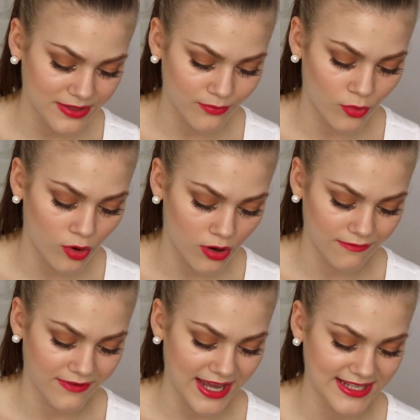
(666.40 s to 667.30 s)
bit more
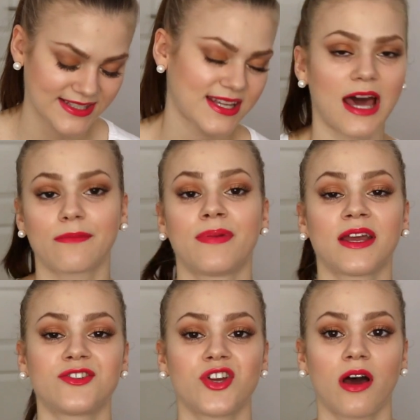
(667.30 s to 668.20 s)
of a sad
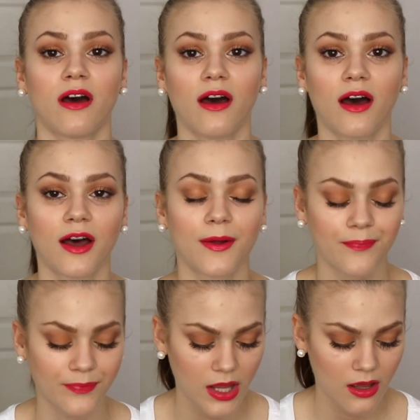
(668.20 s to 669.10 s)
picture.
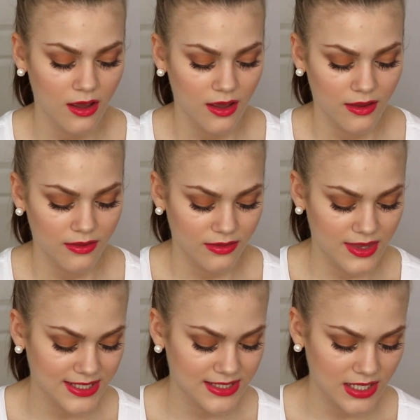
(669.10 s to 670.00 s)

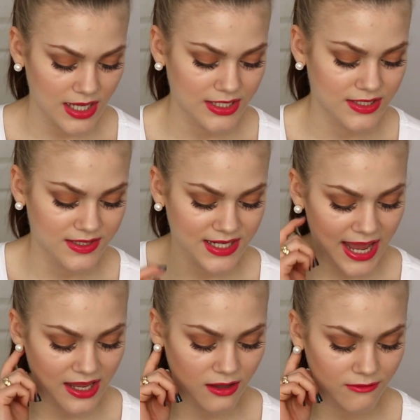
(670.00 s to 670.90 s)
This is
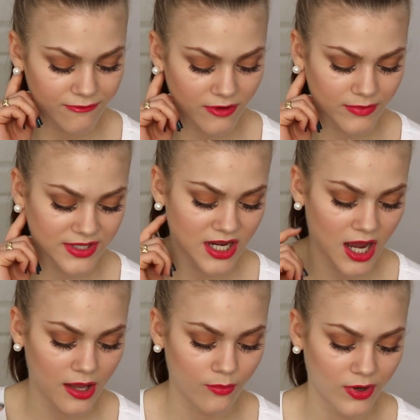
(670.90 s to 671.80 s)
taken from the
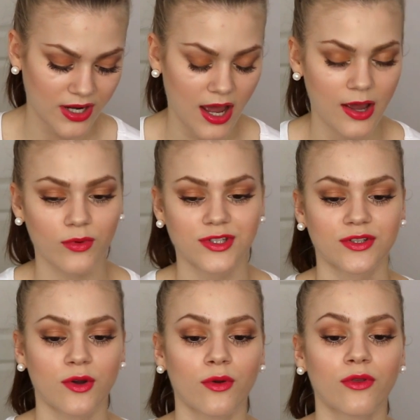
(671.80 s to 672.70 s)
time when I
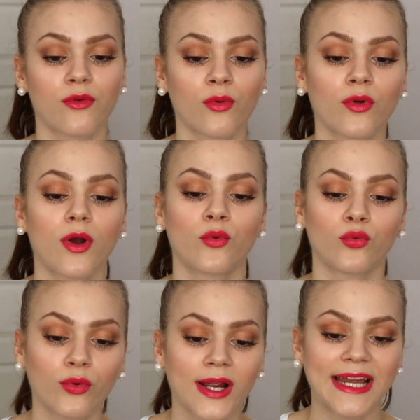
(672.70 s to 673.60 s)
was going through a
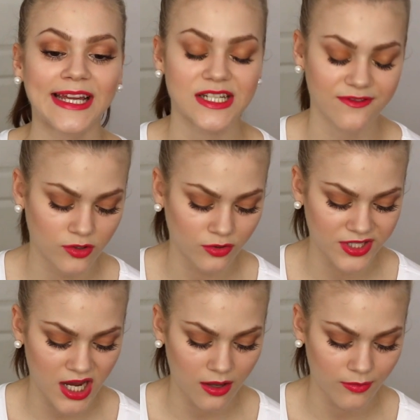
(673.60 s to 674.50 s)
really difficult
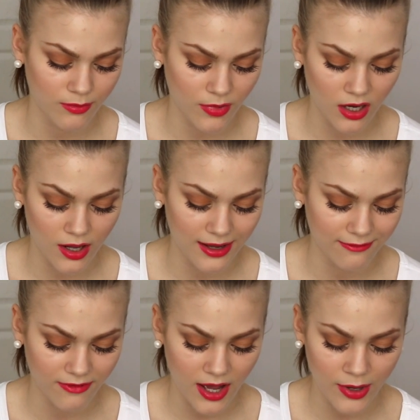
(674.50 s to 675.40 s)
time in my
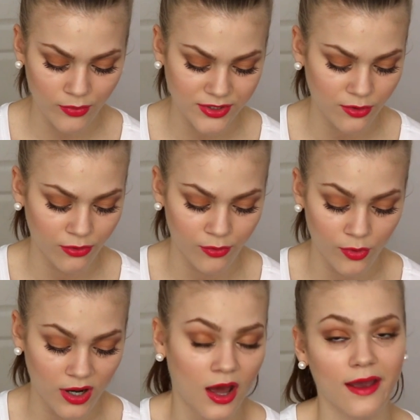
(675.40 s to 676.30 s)
life. I was going
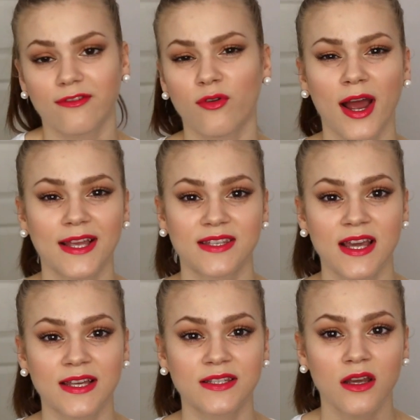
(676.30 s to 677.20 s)
through a life
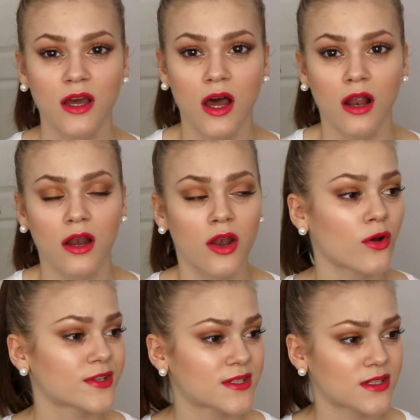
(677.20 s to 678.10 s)
crisis,
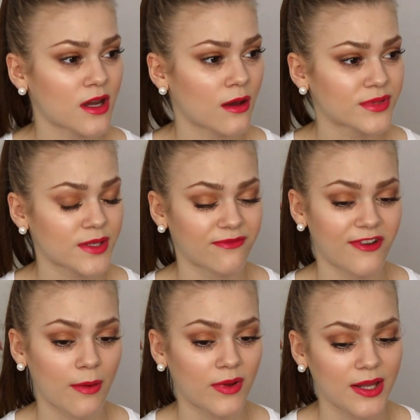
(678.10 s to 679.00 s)
lost some
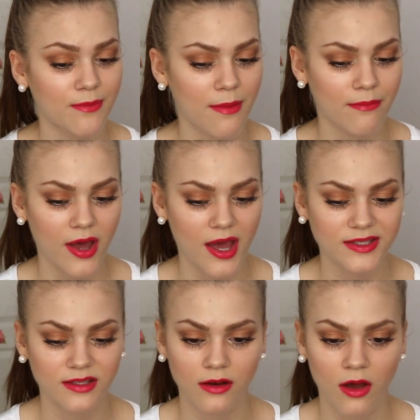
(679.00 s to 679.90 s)
family
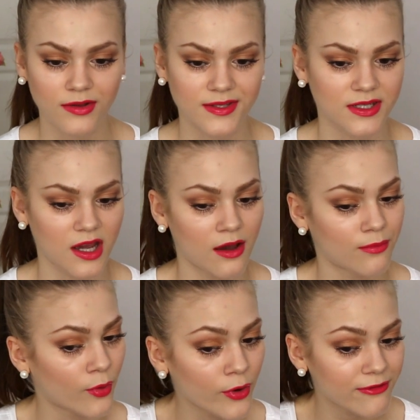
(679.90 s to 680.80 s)
members, lost
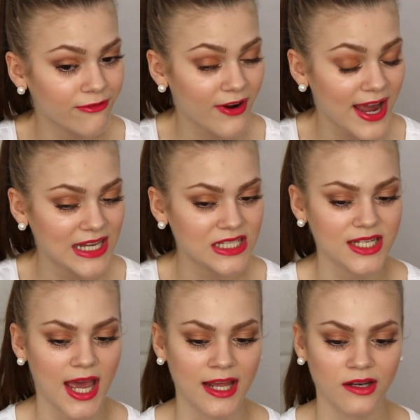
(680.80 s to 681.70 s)
a
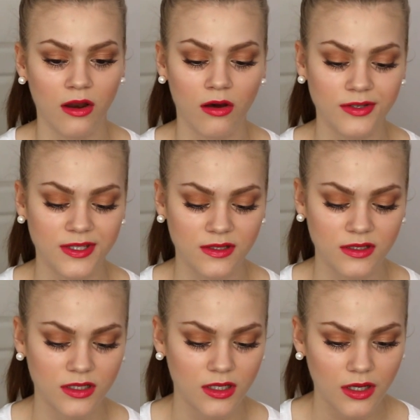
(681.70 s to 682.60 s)
boyfriend, and
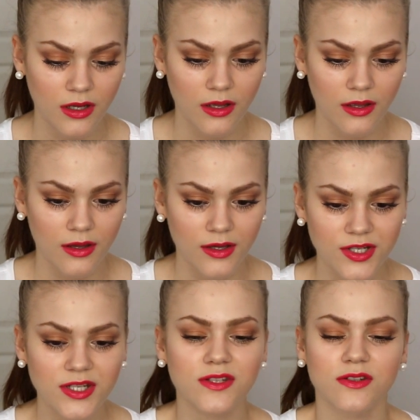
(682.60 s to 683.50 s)
lost
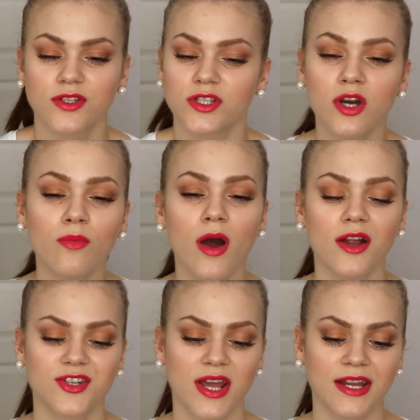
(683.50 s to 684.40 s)
just so
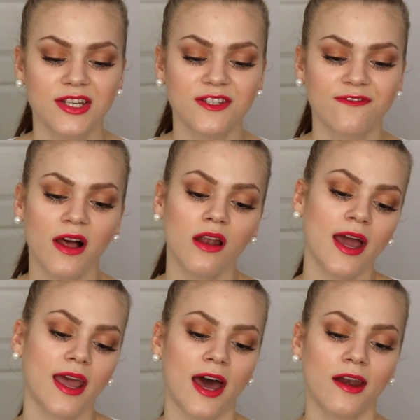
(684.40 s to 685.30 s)
much. And I just felt
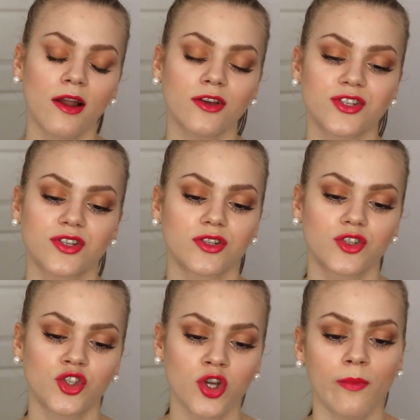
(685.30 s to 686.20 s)
like I lost
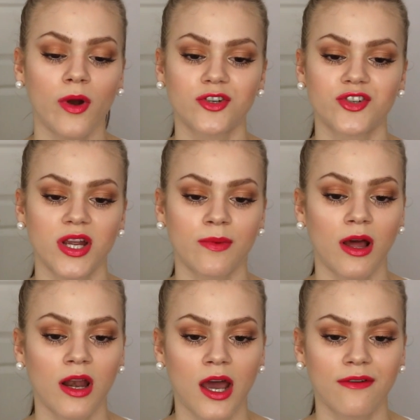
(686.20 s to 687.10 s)
so much in
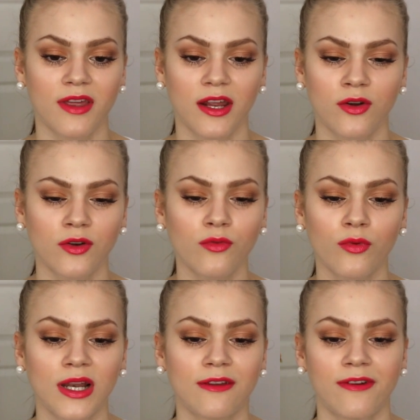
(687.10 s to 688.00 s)
my life that I couldn't
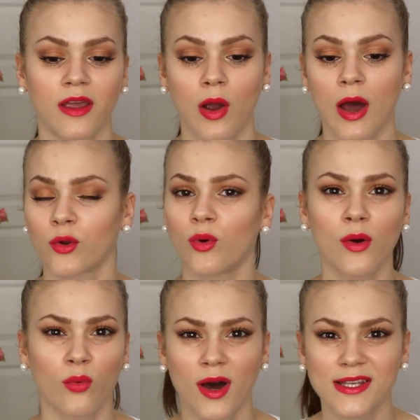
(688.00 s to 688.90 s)
really figure out who
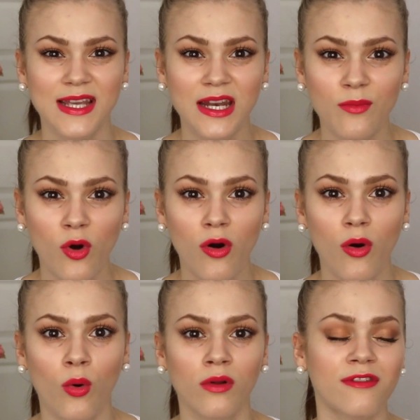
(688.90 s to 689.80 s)
I was anymore.
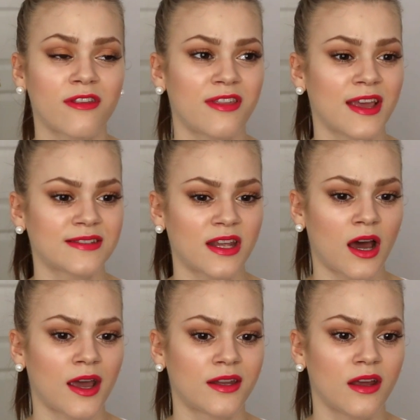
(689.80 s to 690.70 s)
All of the things that
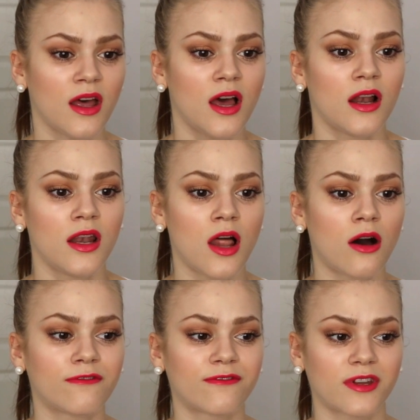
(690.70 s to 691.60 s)
I'd
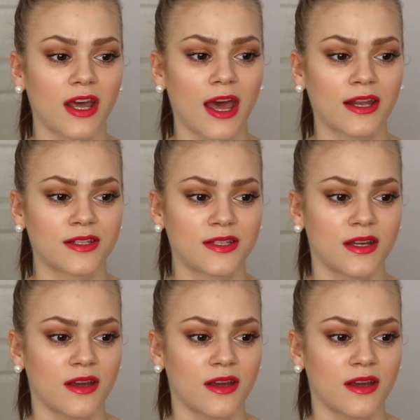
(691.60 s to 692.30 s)
loved and